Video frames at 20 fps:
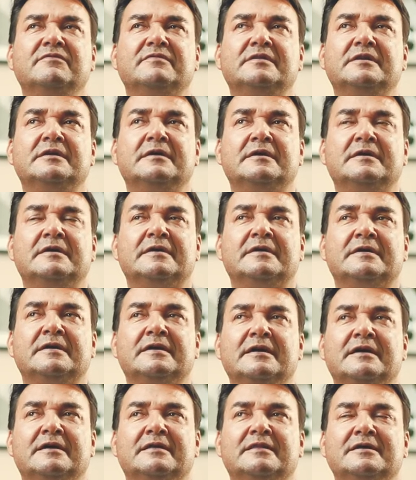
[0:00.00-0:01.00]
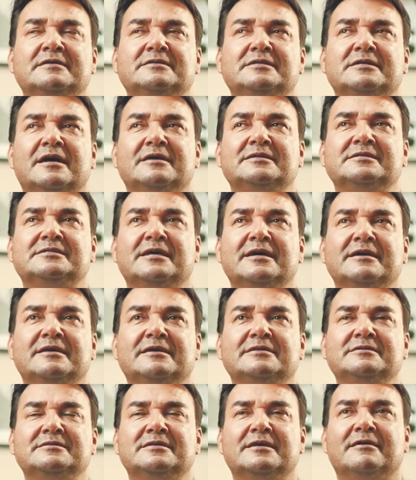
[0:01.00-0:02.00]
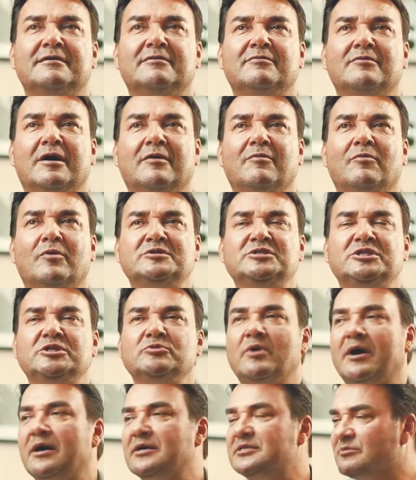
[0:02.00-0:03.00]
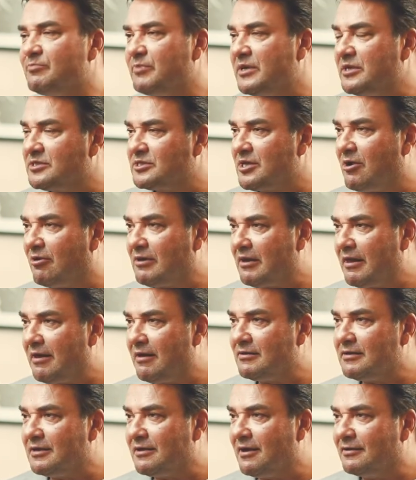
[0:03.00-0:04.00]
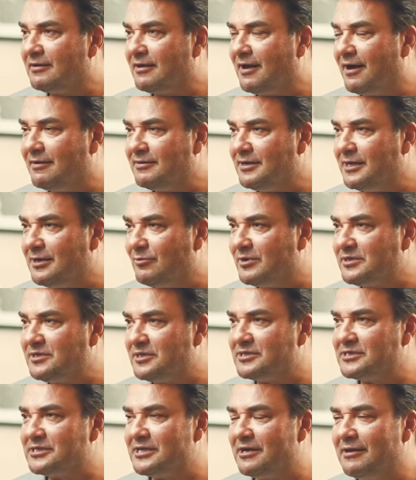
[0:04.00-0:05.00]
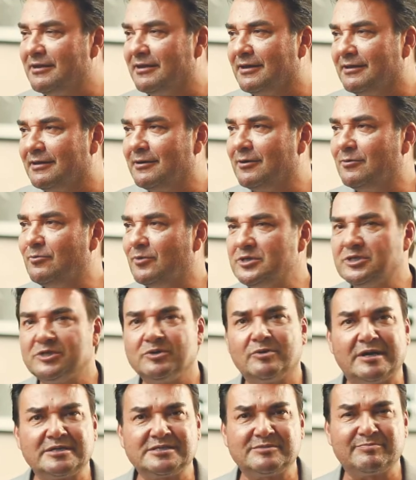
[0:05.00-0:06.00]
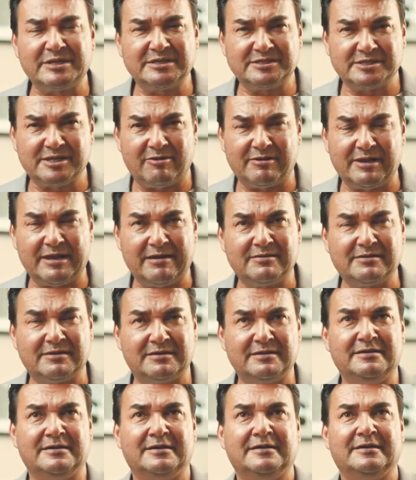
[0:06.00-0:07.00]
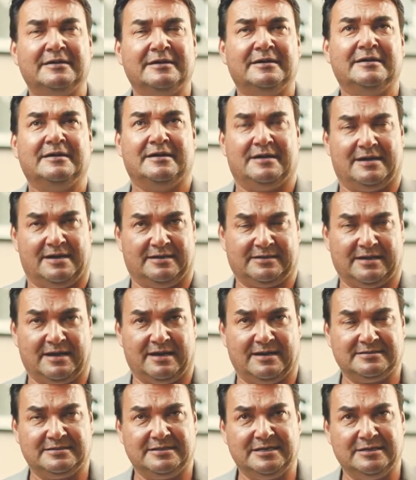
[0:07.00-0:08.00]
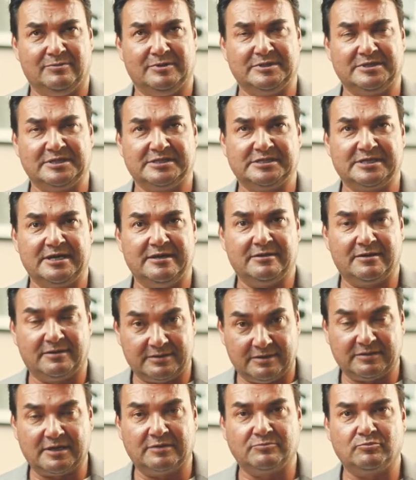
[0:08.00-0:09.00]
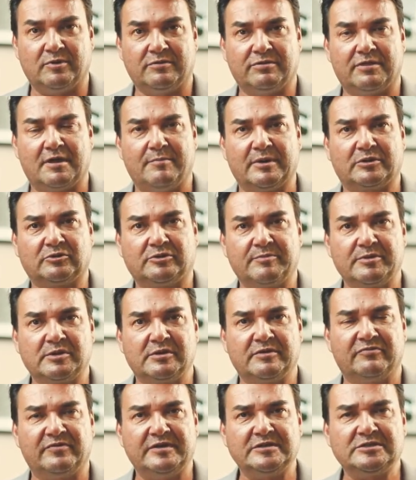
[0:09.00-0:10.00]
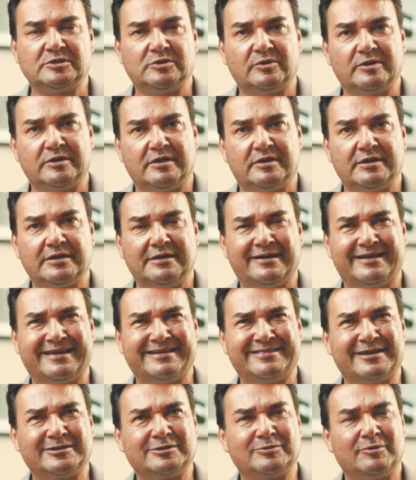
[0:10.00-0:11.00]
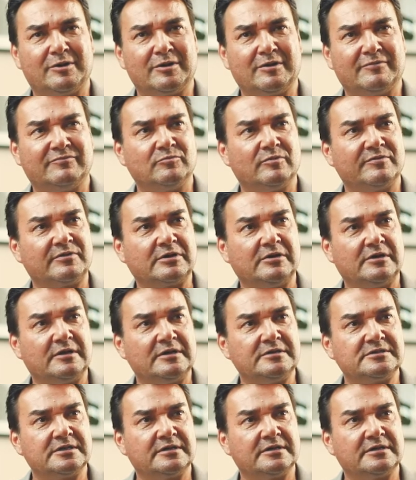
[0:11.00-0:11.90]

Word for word: And yeah, there's a, saying, isn't there? What you ask speaks so loudly, I can't hear what you're saying. You know, what you ask speaks so loudly, mm. I can't hear what you're saying. I get that with, I'm a criminal defence lawyer, and I get that quite often with clients.